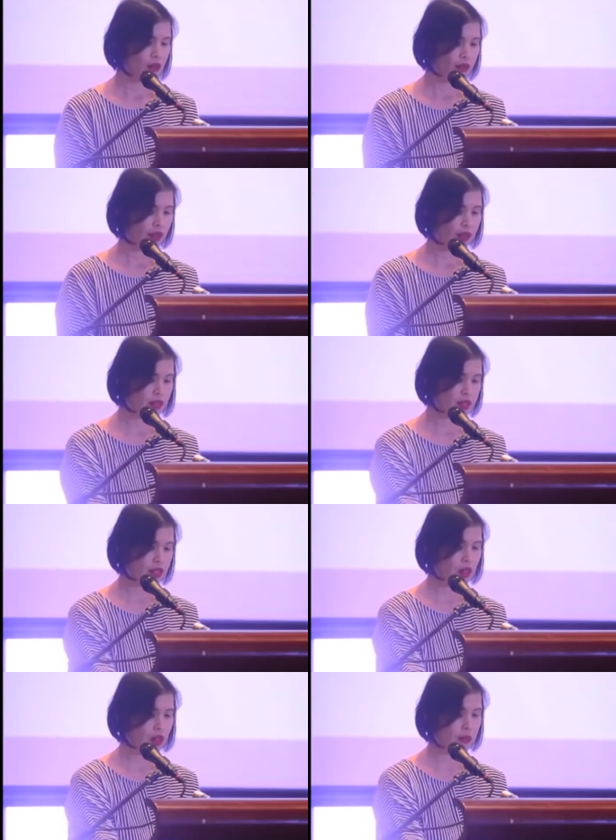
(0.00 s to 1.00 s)
We felt it
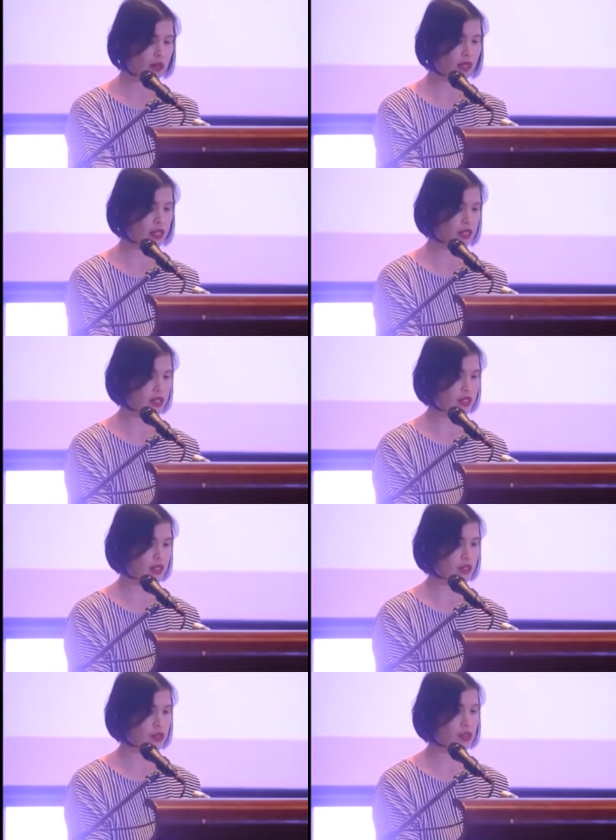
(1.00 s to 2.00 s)
is our
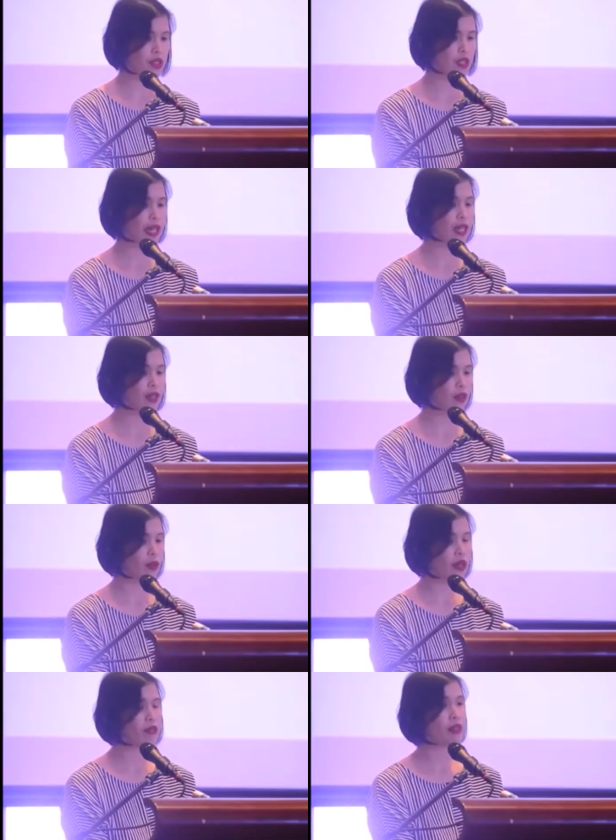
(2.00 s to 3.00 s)
obligation to sustain
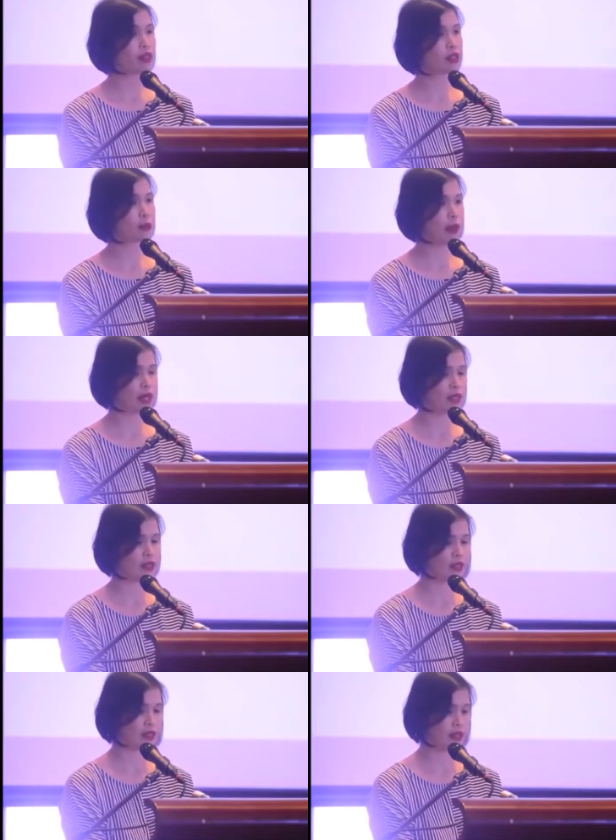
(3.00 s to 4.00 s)
or even
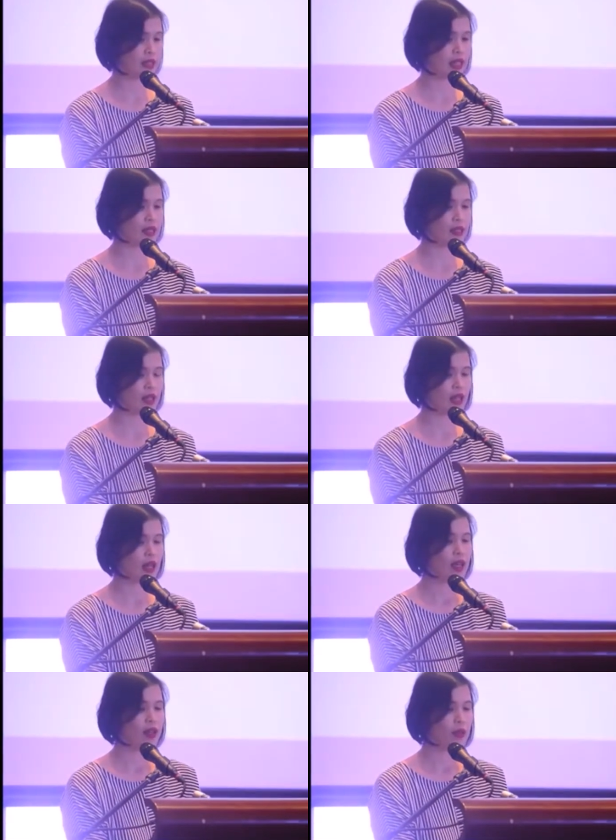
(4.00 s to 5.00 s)
surpass the success
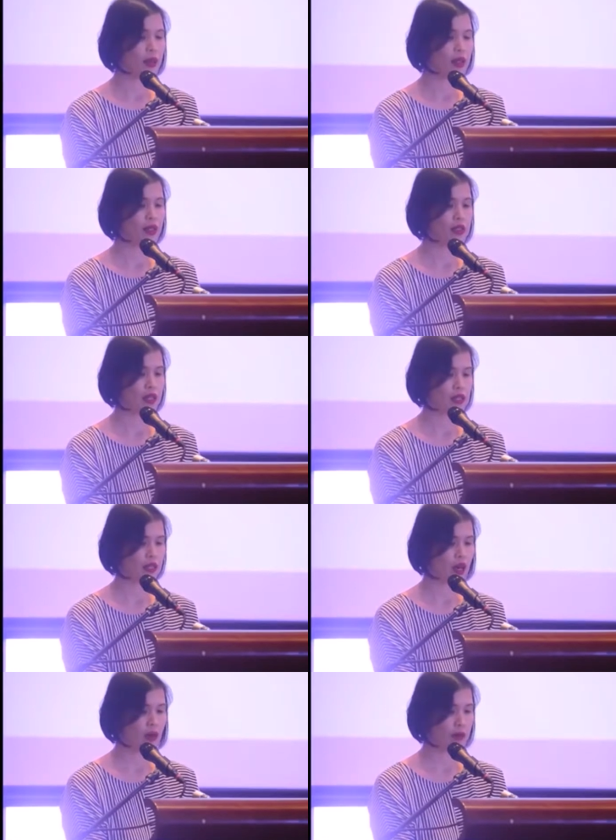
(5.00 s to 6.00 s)
that Wilcon has
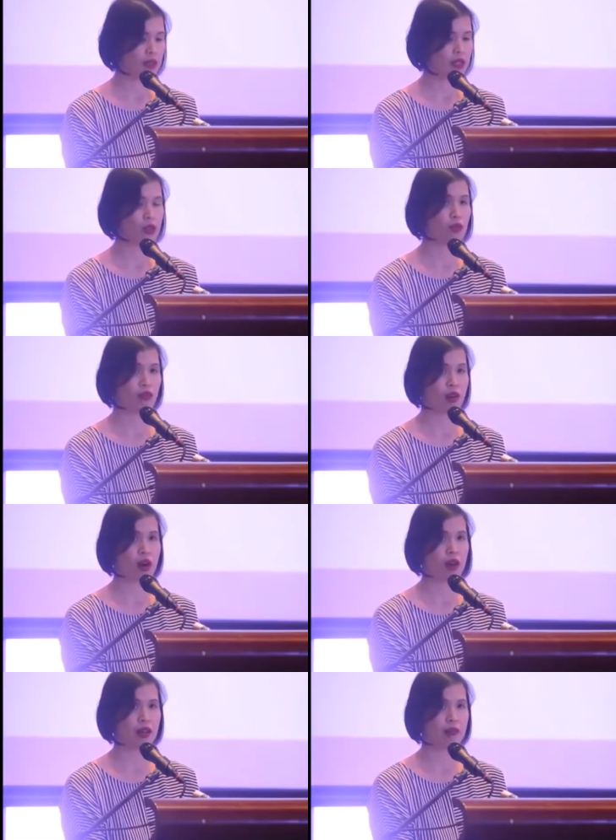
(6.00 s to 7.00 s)
accomplished so
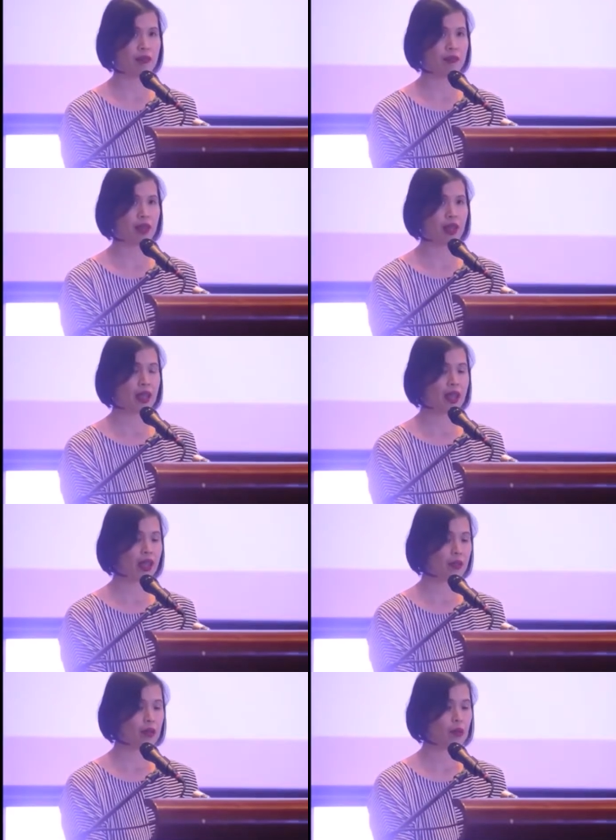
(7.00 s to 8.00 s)
far.
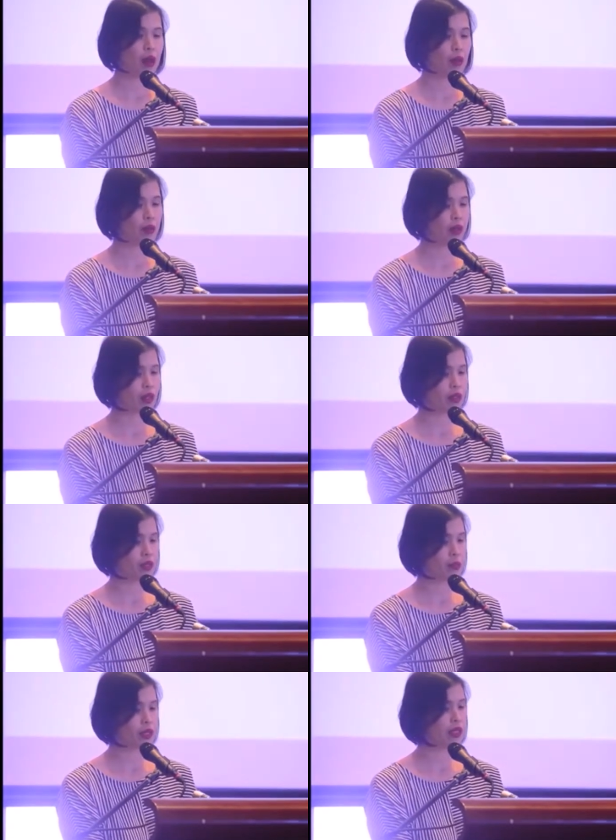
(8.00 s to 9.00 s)
And we want
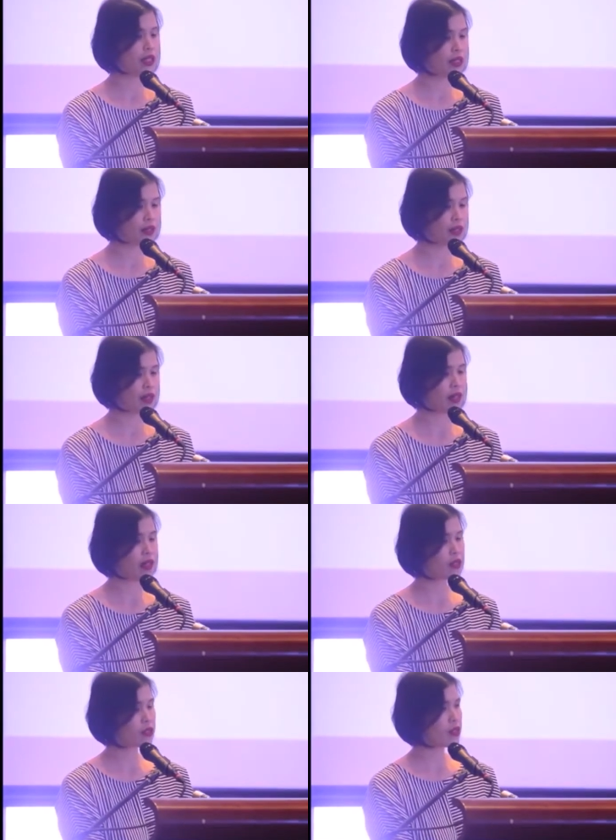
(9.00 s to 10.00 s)
Wilcon to be the leader in our
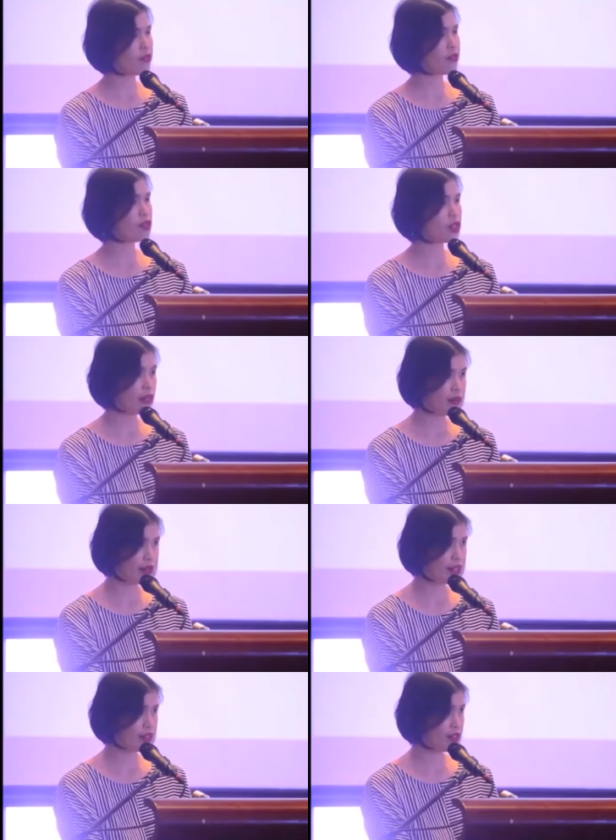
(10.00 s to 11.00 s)
industry for
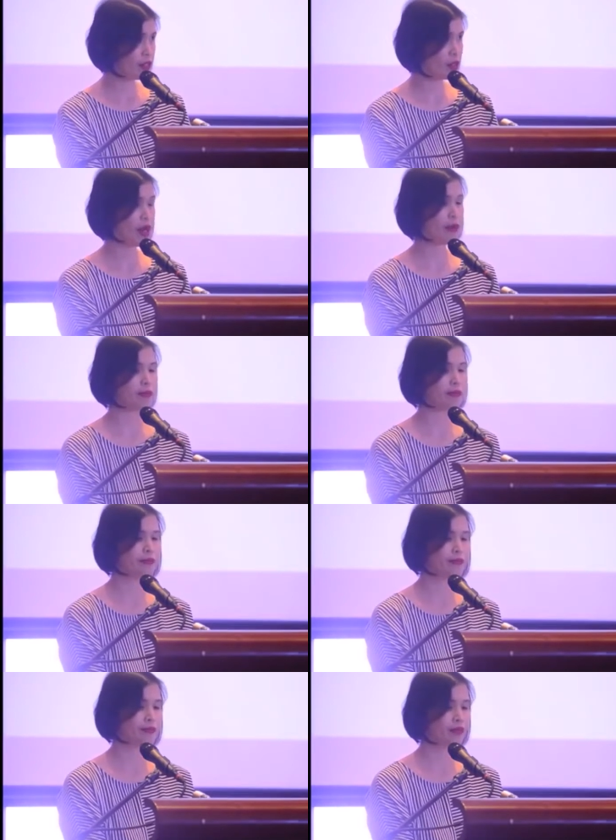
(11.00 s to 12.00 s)
generations to come.